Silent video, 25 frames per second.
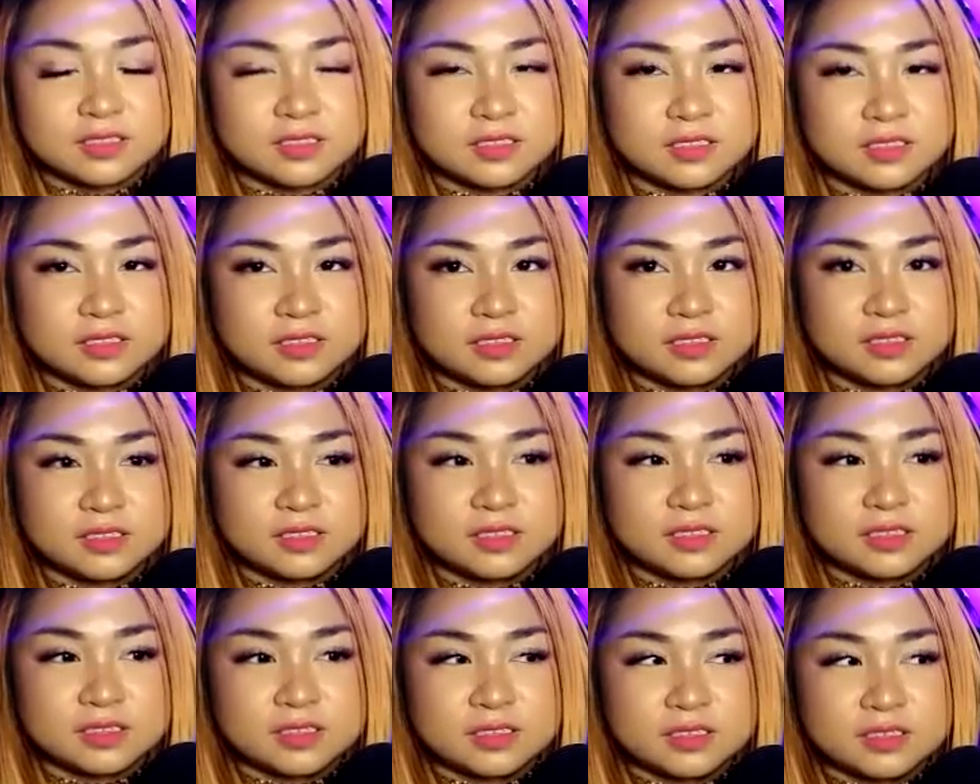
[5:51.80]

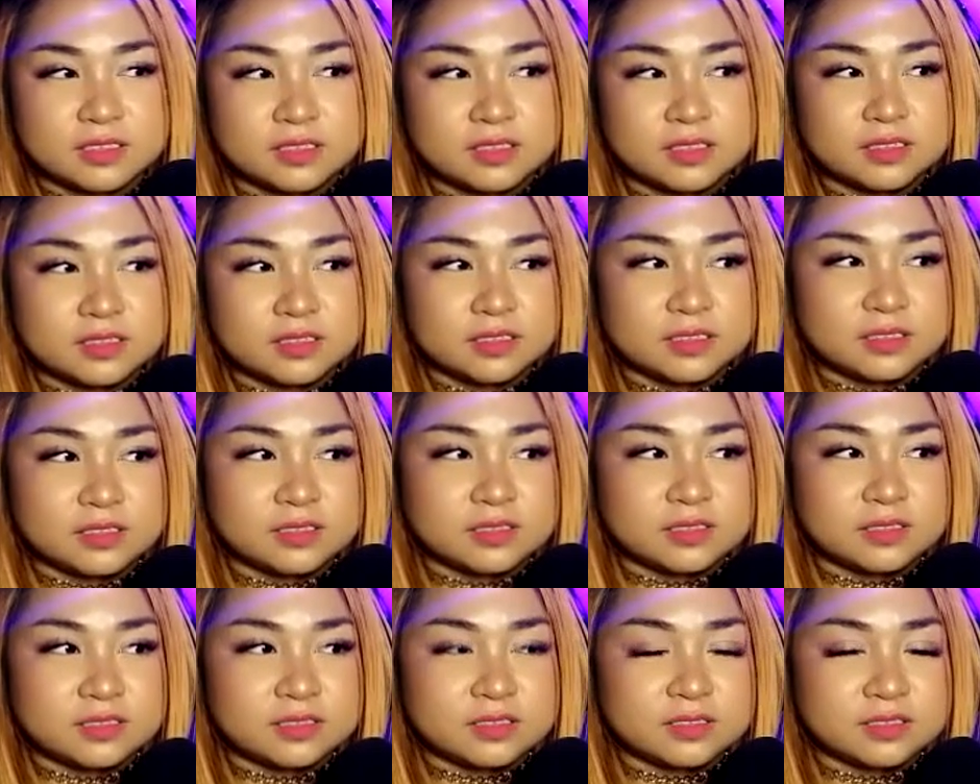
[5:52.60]

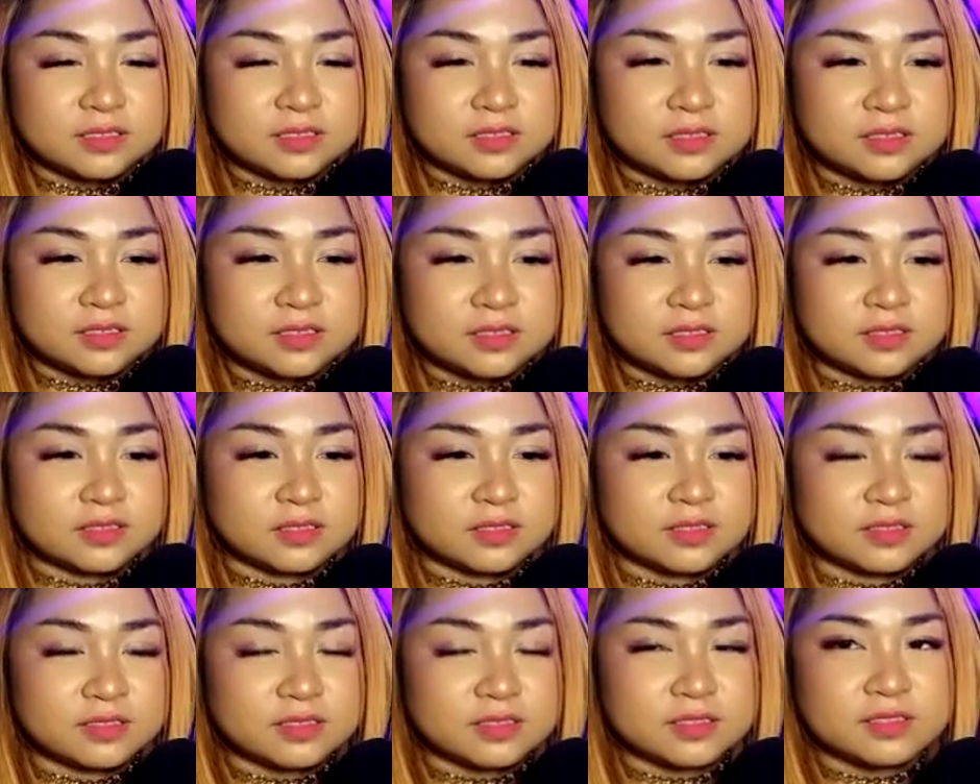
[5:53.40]

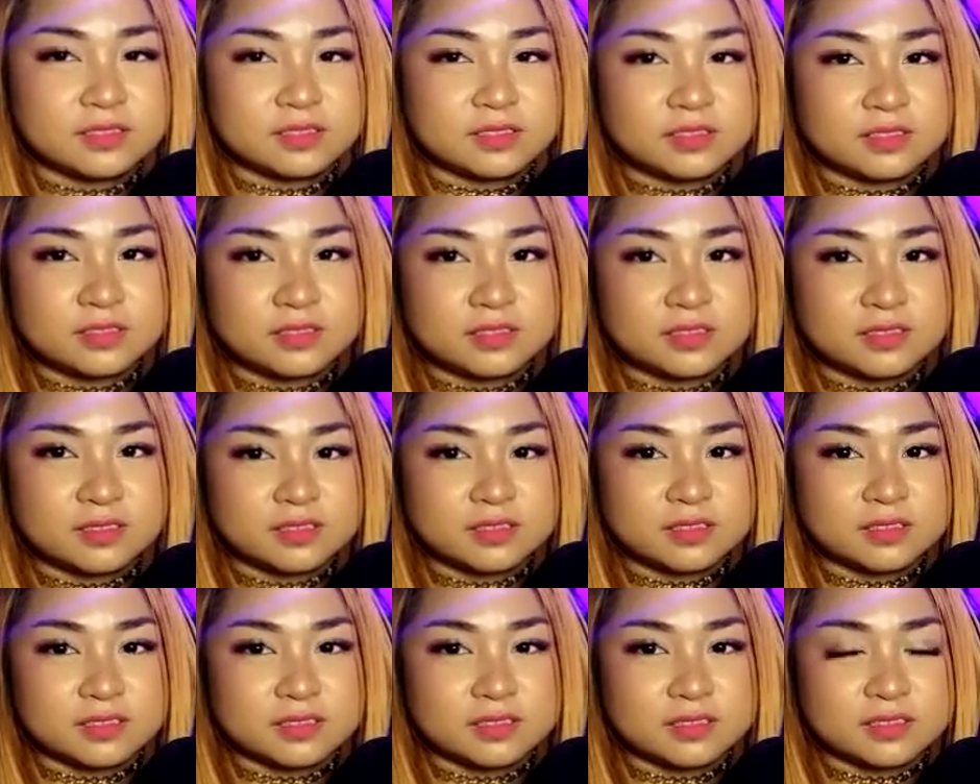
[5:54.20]

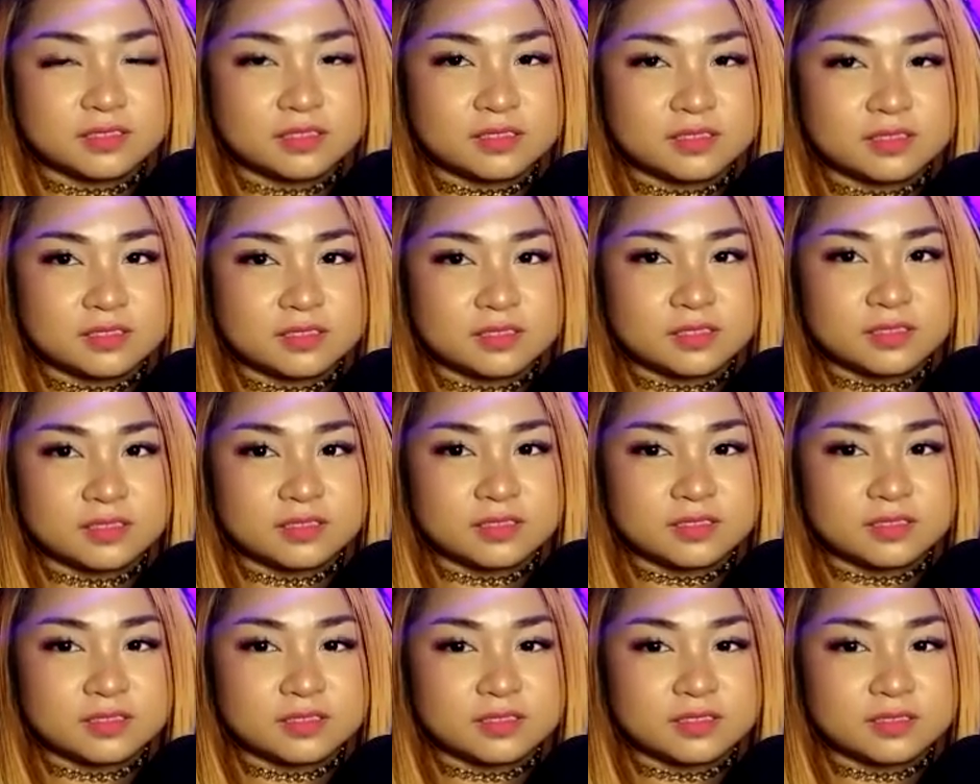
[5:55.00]

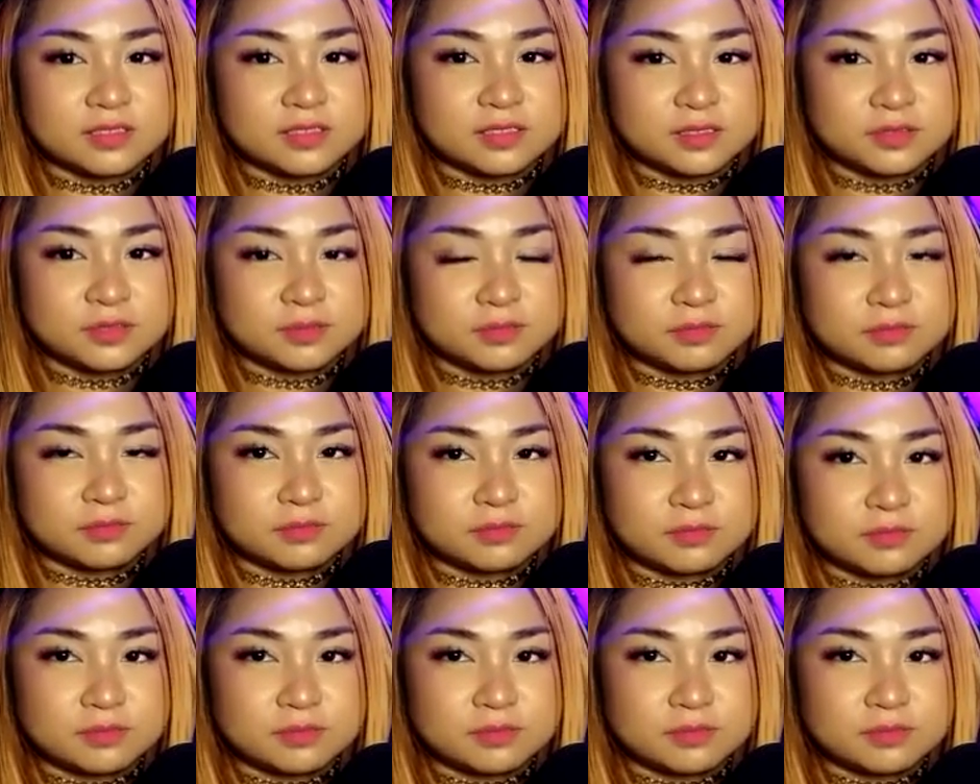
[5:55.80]
The person shown says nothing.